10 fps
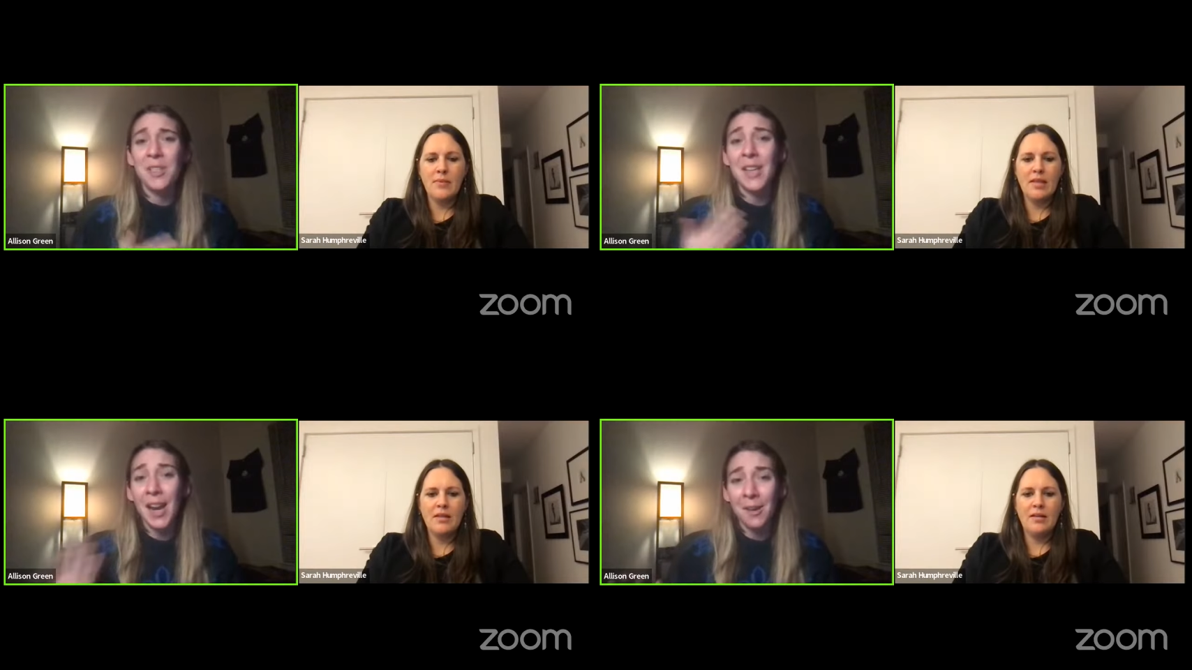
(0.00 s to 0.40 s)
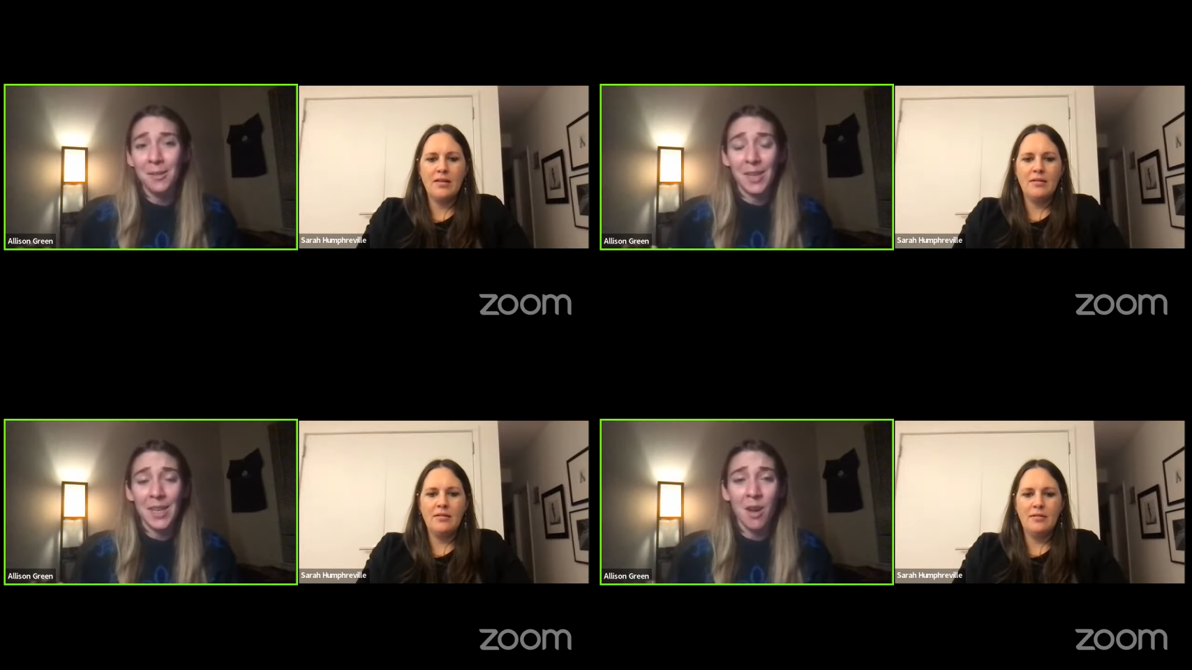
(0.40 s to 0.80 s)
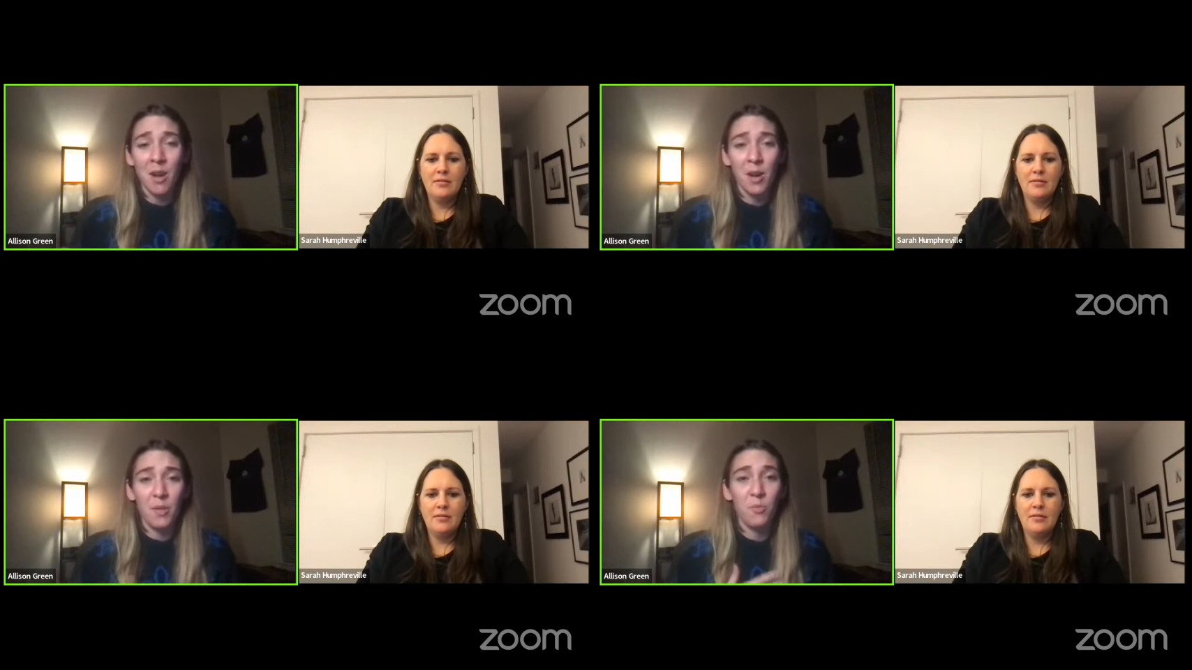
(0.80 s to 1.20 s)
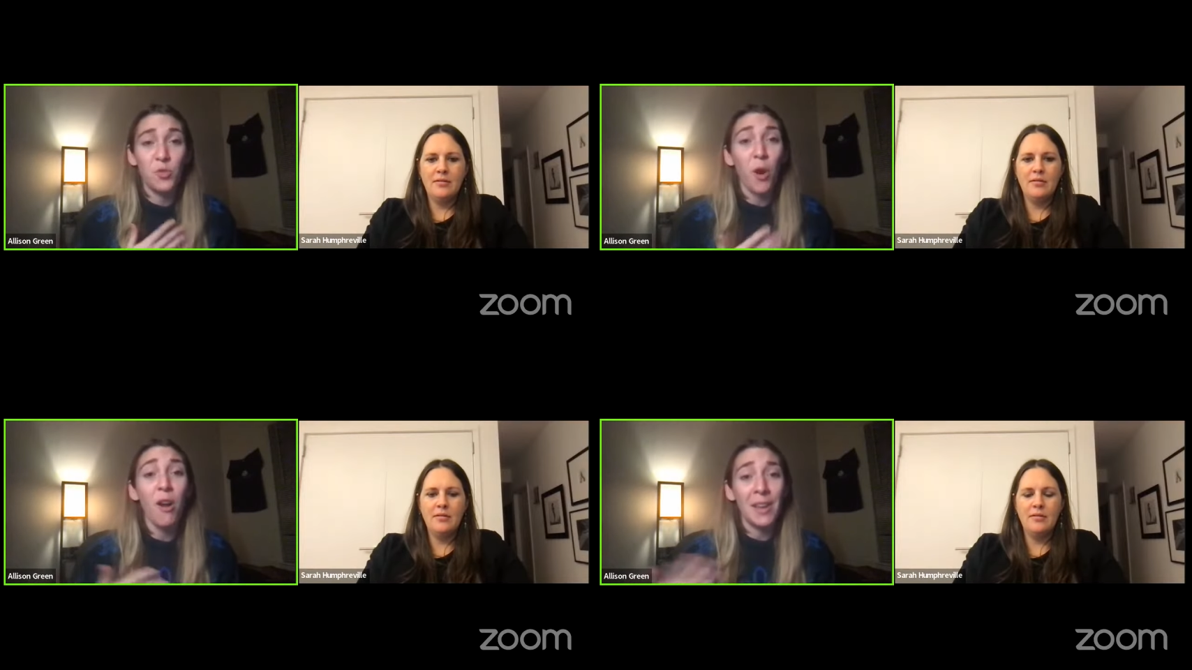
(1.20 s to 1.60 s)
Speaker 1: entirely
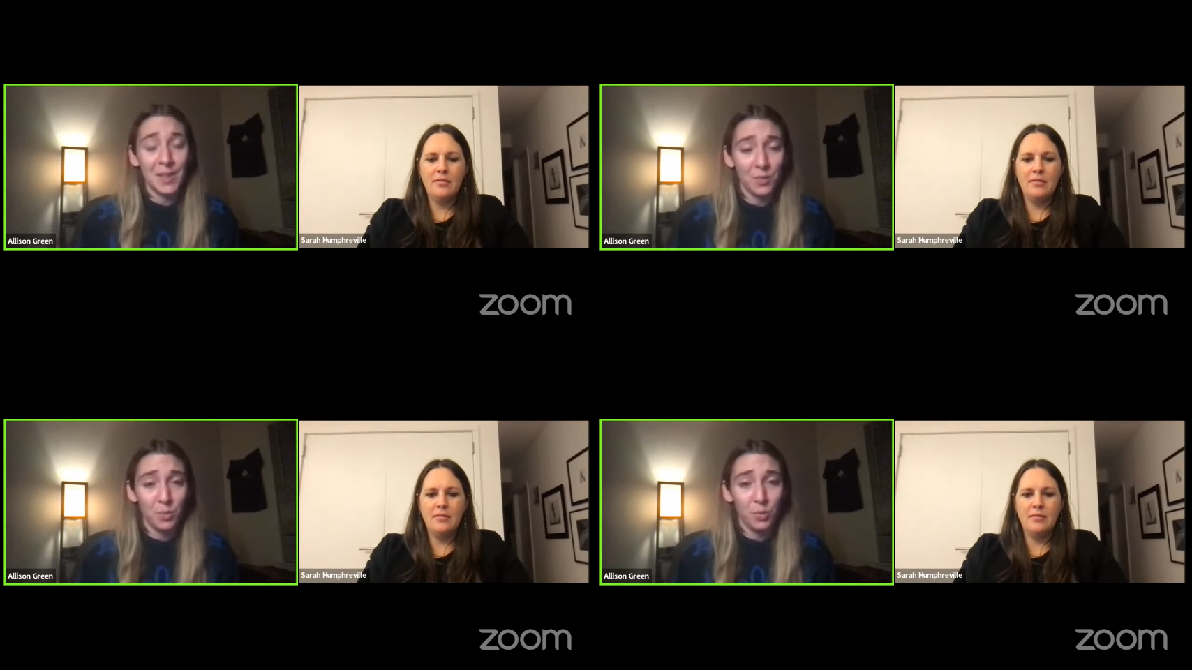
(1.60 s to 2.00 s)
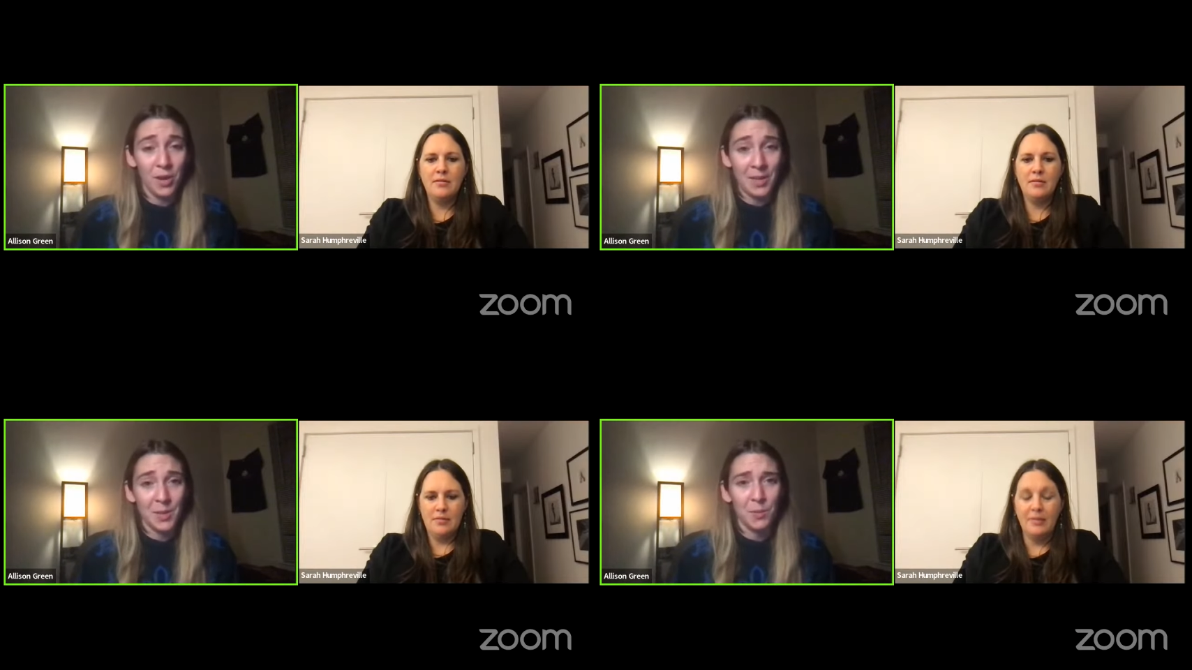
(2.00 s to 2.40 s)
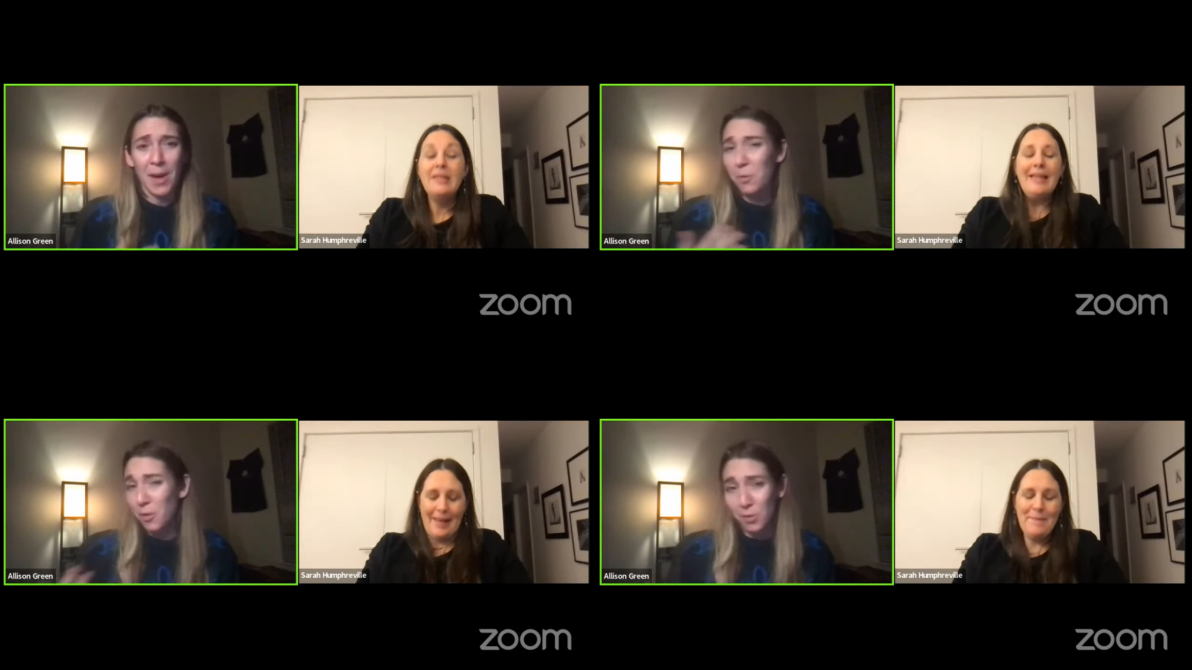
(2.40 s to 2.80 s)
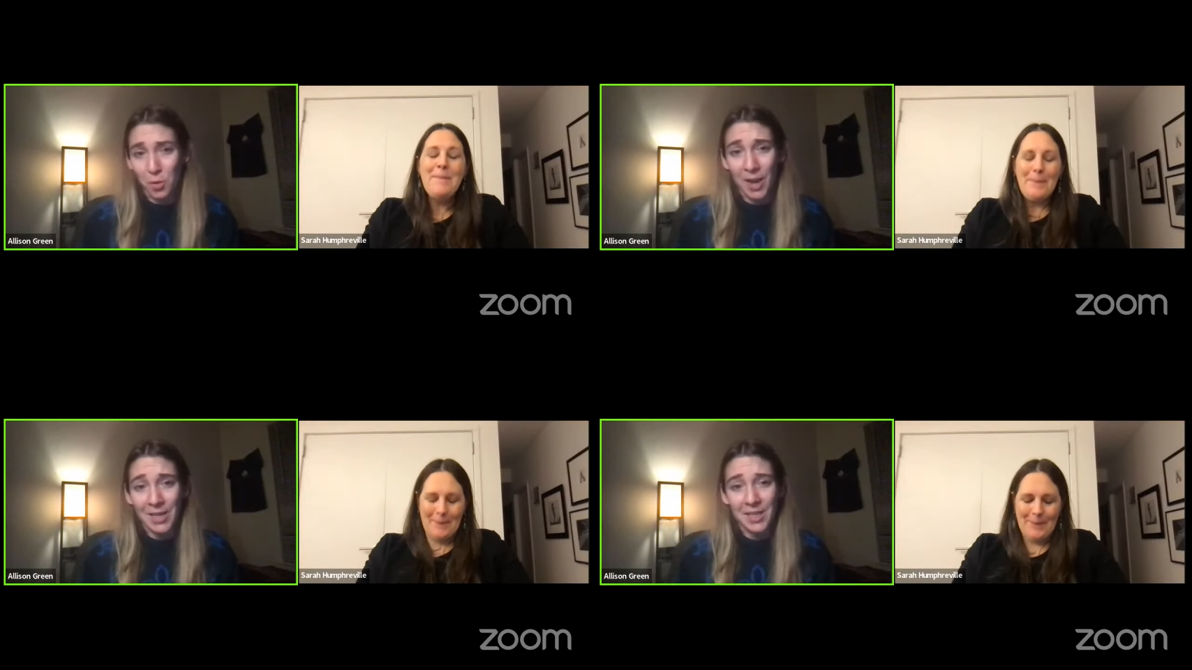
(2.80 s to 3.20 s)
on drawings and prints, right? There's
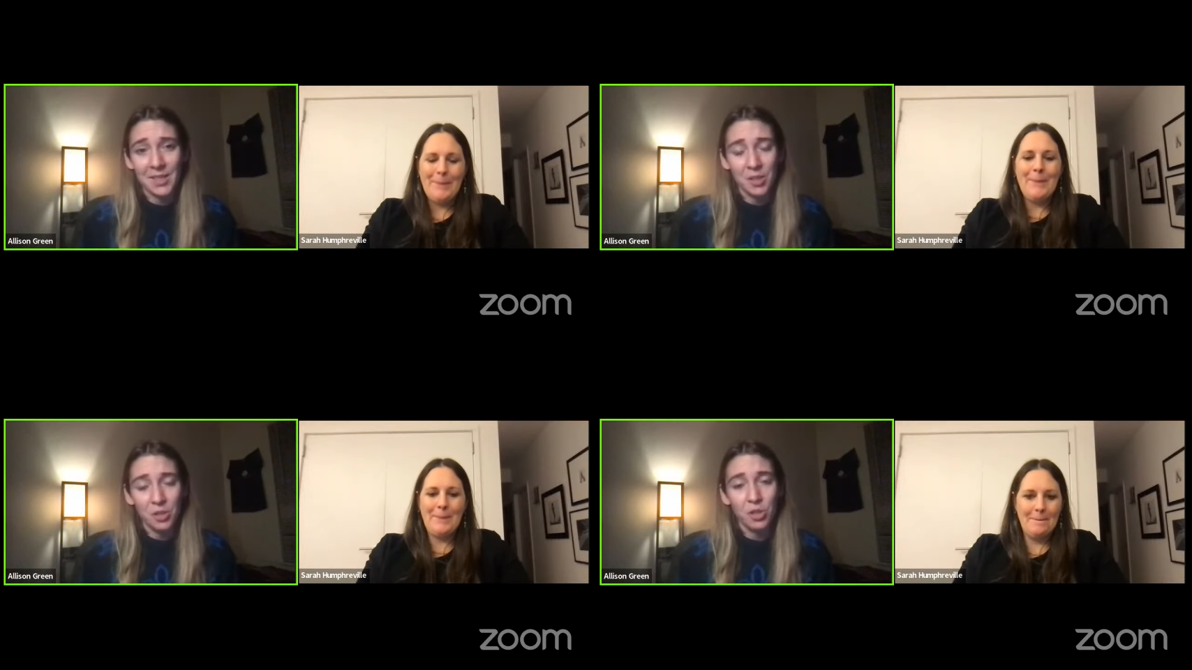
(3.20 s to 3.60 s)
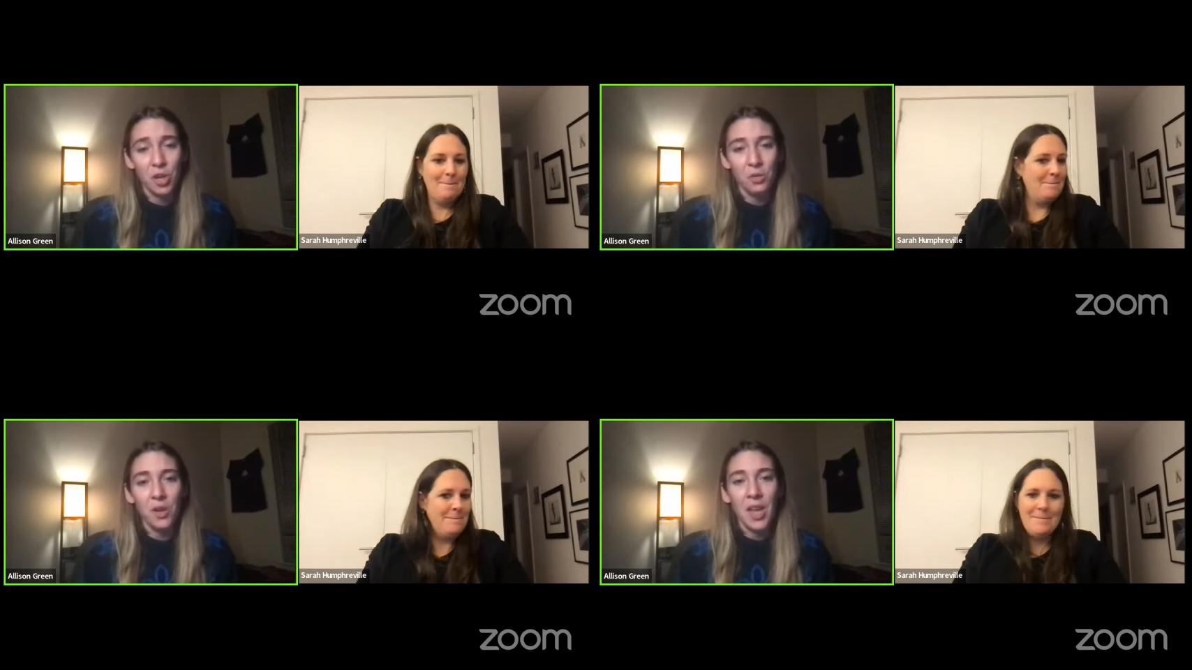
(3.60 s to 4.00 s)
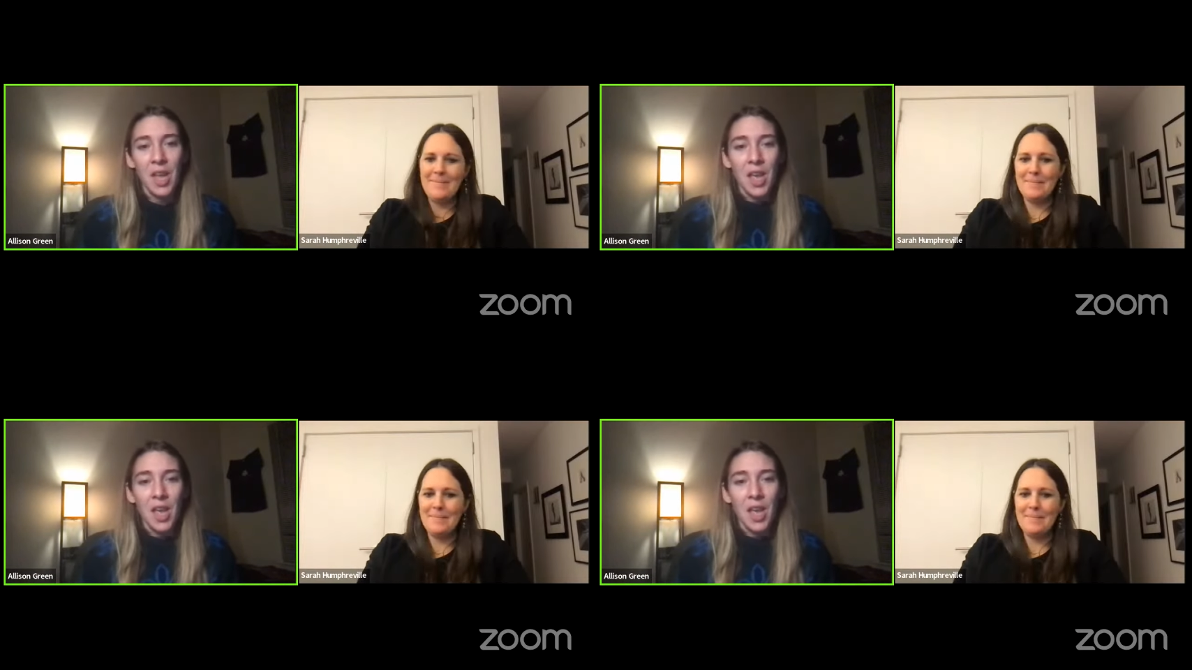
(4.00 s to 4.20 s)
no paintings in the show.